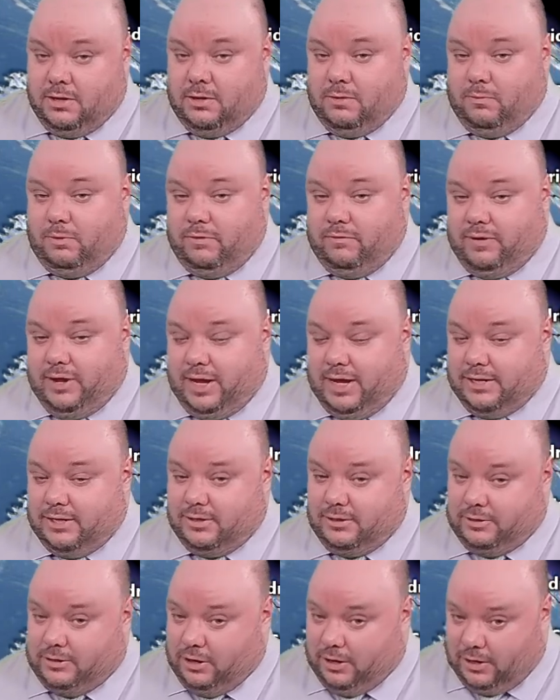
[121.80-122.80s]
We've
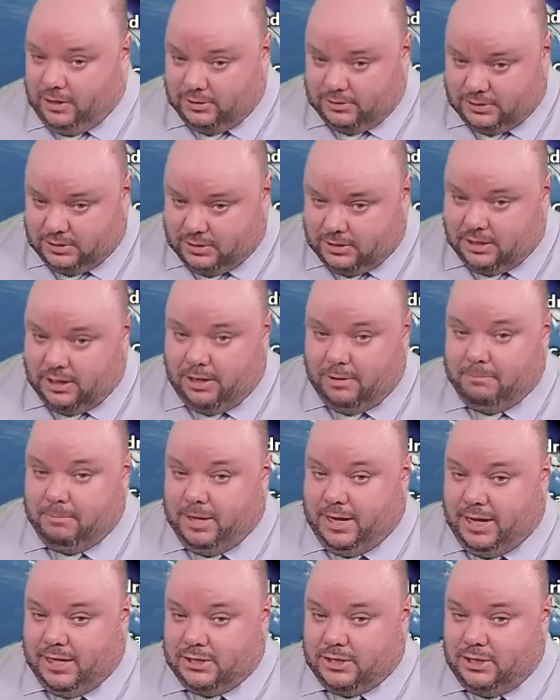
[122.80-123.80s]
had Gert come
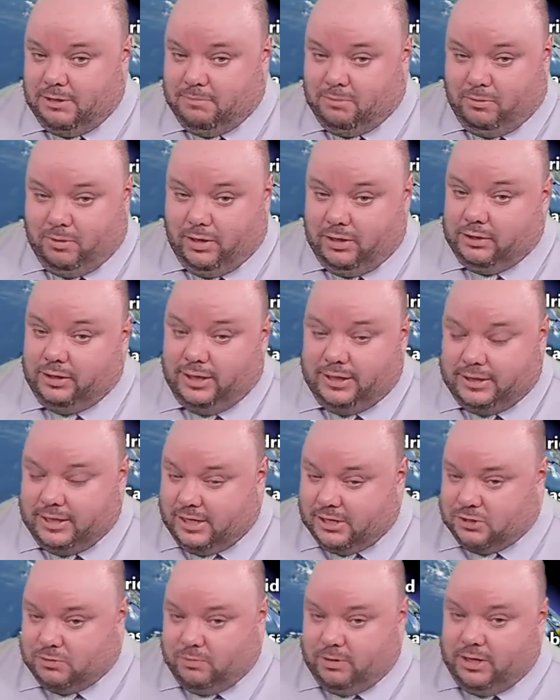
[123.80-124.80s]
back temporarily.
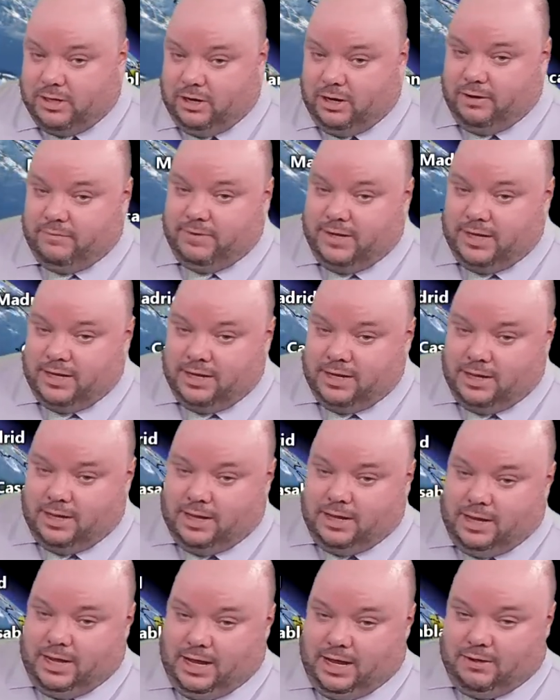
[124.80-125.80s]
That's recurving
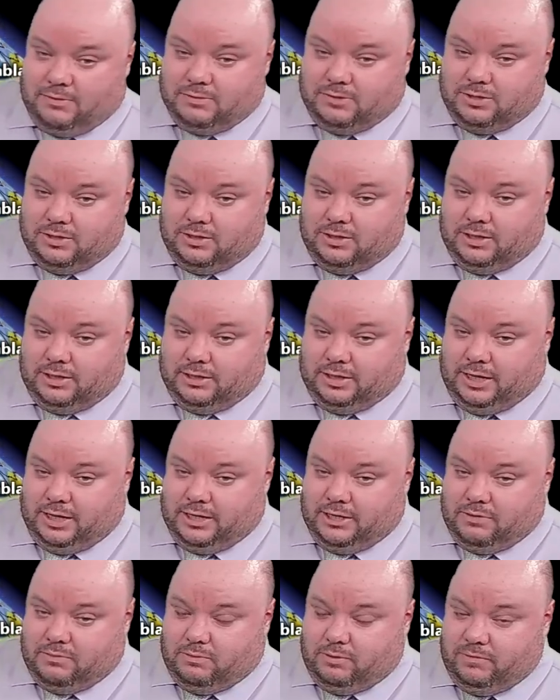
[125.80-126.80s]
out into the
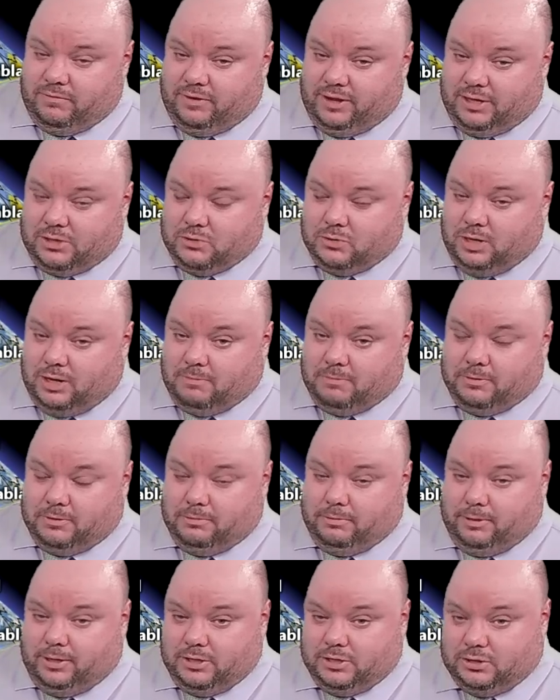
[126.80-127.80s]
Atlantic. We've had Tropical
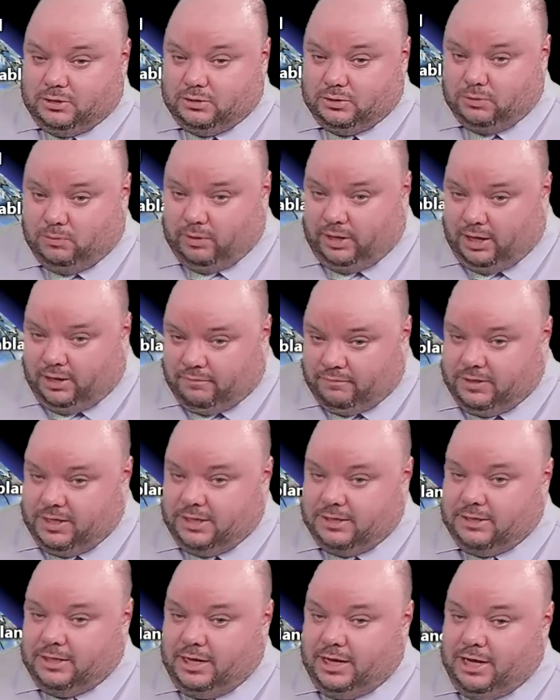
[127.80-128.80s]
Depression 12
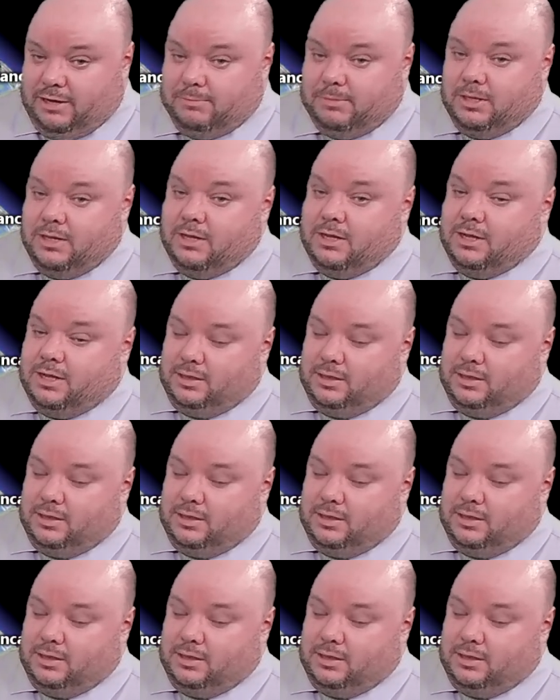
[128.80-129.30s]
get named.